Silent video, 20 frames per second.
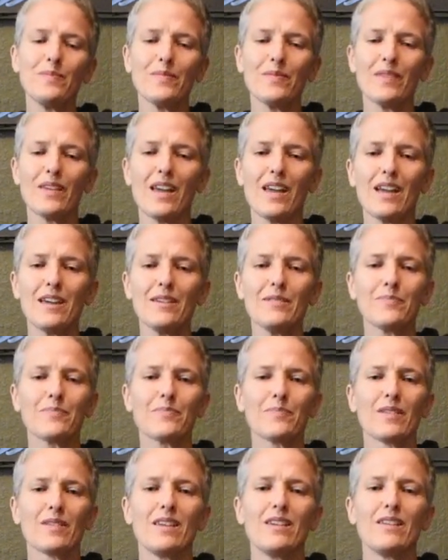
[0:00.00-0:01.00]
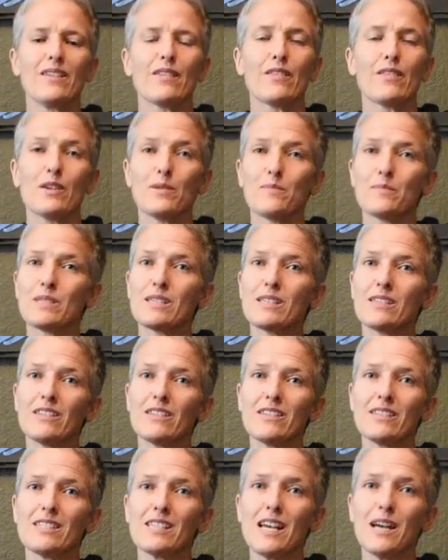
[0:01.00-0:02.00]
Okay? Thumbs still
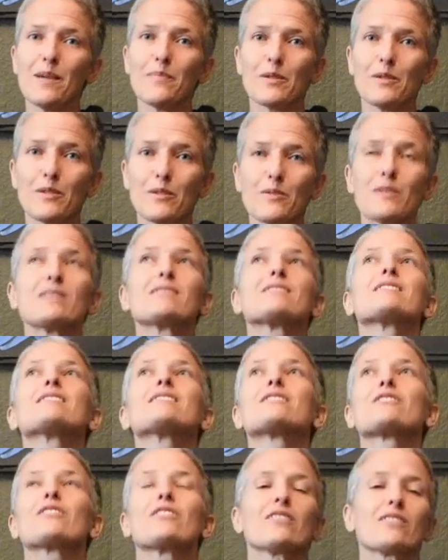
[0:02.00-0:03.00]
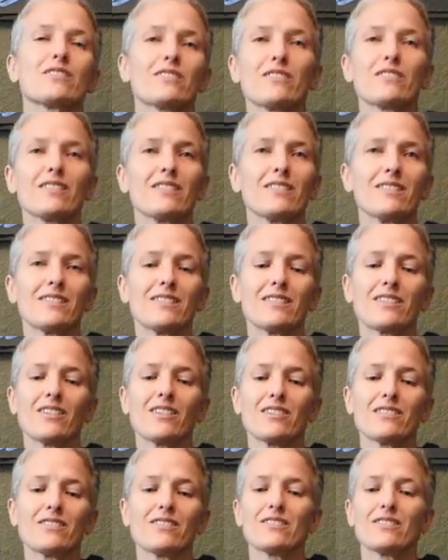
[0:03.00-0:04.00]
on top, otherwise these cards are
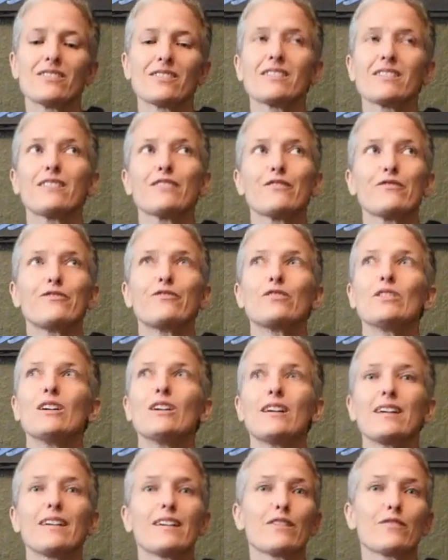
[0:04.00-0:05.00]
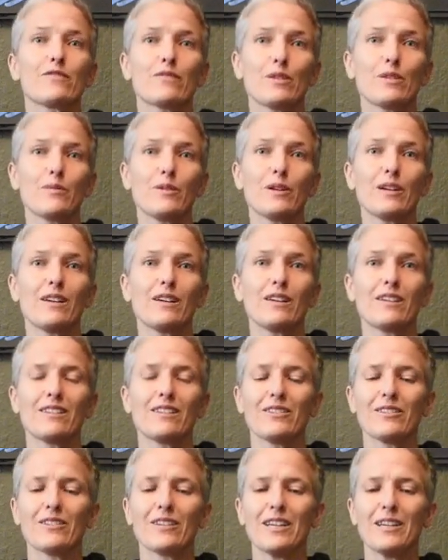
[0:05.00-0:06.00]
just going to fly everywhere.
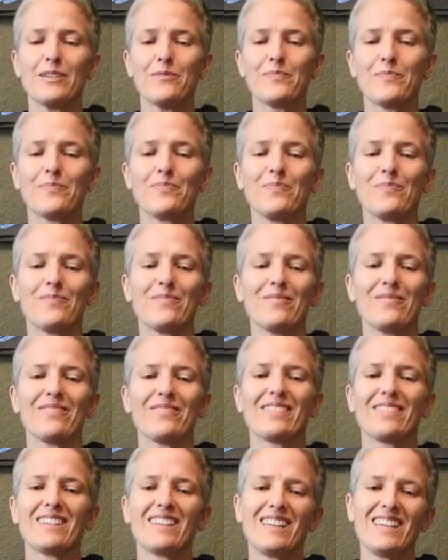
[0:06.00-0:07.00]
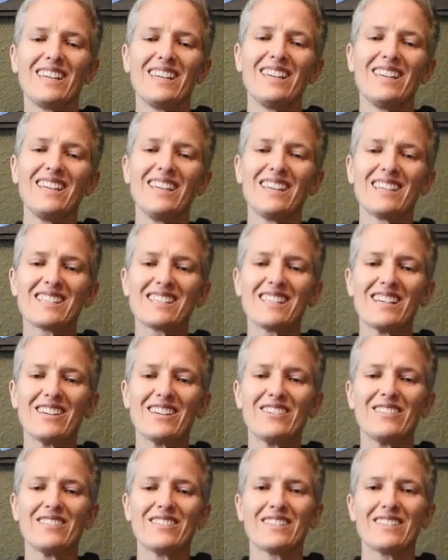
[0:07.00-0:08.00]
Okay?
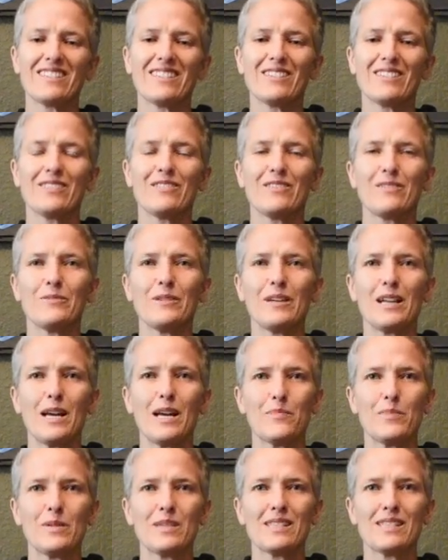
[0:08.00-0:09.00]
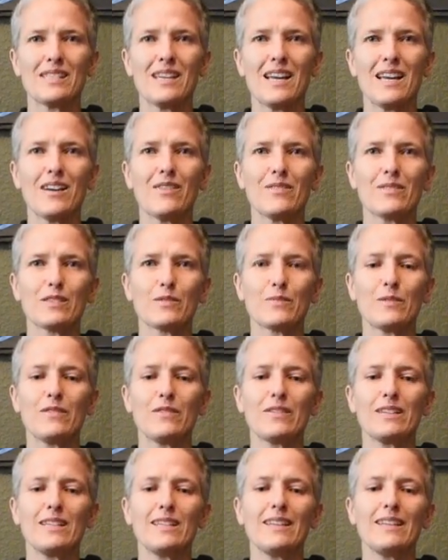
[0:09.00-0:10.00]
So, what happens now is we
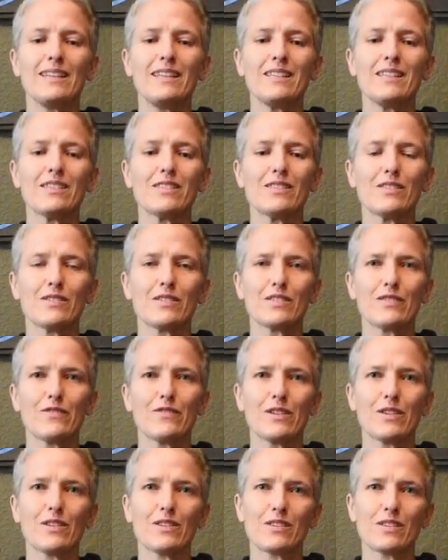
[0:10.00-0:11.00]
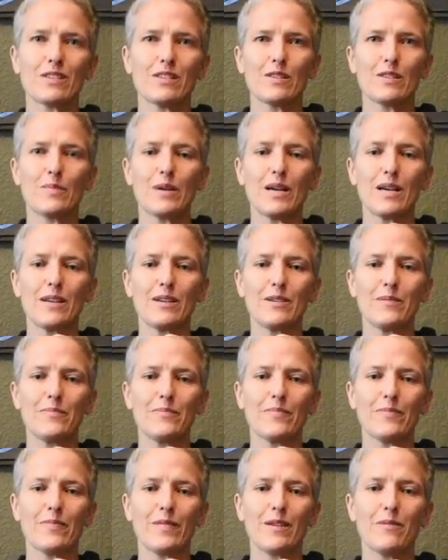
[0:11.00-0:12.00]
release those fingers on the bottom
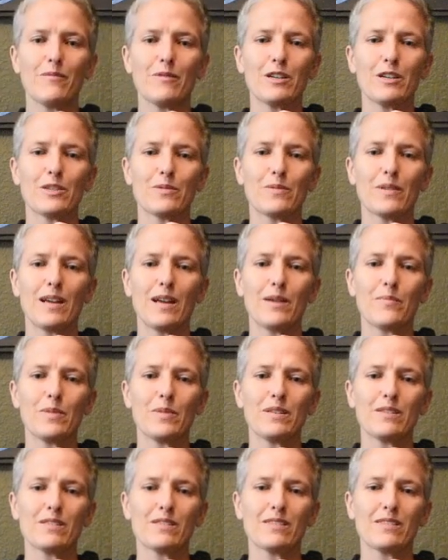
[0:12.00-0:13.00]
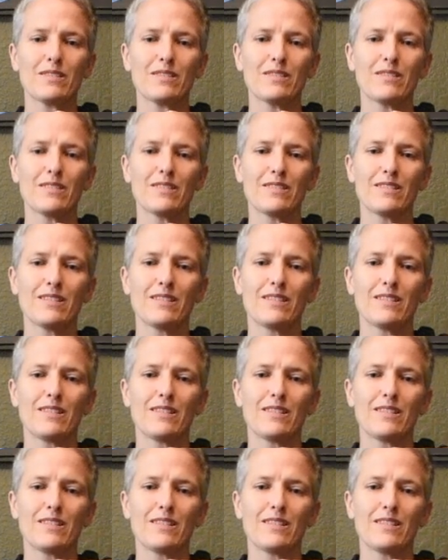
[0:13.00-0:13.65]
and watch what happens.